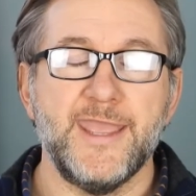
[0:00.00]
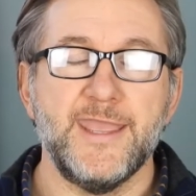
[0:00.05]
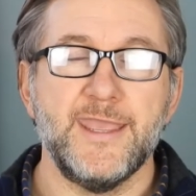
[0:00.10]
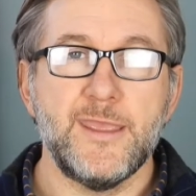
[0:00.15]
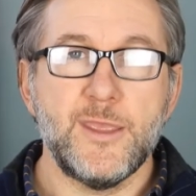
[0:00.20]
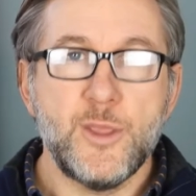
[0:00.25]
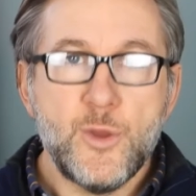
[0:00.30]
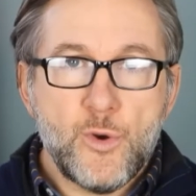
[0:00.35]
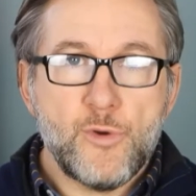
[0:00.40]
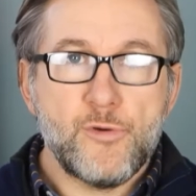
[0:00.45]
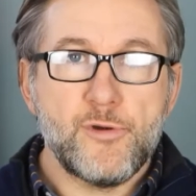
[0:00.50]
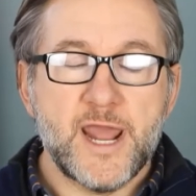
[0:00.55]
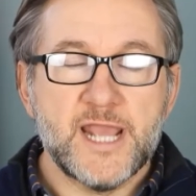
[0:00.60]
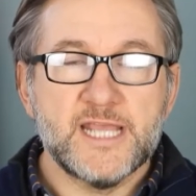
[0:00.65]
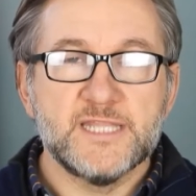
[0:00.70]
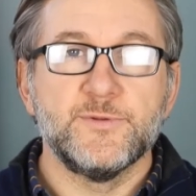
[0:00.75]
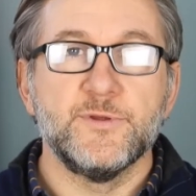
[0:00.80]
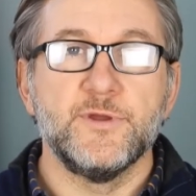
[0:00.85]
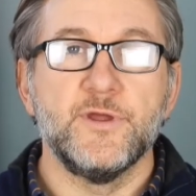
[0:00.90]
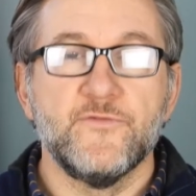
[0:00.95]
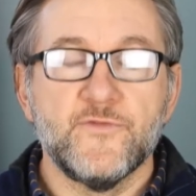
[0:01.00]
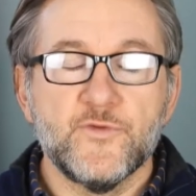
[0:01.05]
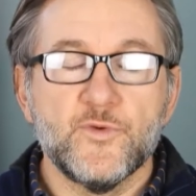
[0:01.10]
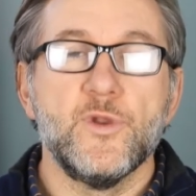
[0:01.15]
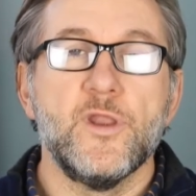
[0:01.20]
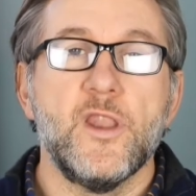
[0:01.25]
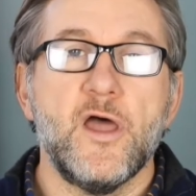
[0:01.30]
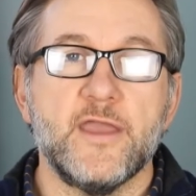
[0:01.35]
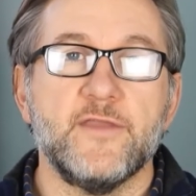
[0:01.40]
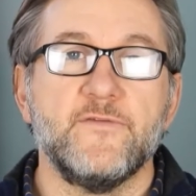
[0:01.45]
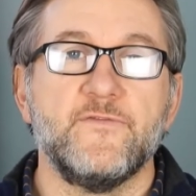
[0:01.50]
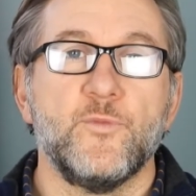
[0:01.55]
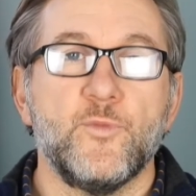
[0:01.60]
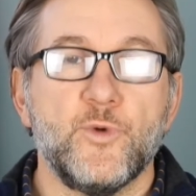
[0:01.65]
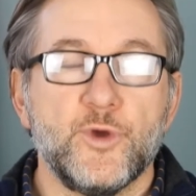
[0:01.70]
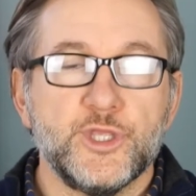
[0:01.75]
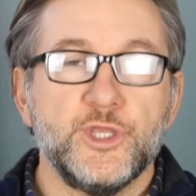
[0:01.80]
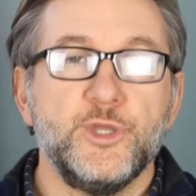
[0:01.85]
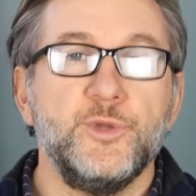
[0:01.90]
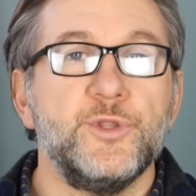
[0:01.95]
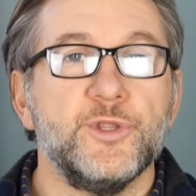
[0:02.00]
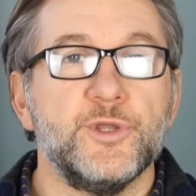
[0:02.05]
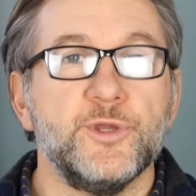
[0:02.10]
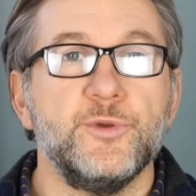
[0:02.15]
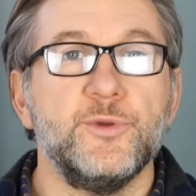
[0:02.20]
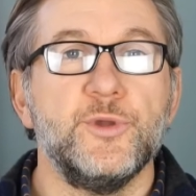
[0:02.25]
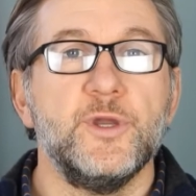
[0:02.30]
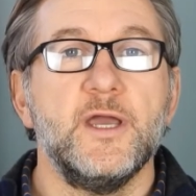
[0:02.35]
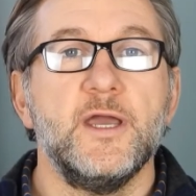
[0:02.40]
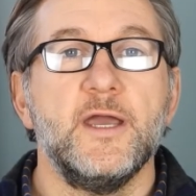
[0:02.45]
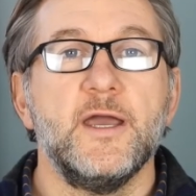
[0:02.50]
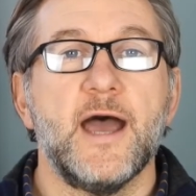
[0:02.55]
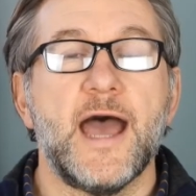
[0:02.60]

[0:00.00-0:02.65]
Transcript: You're an expert of your life in what you do.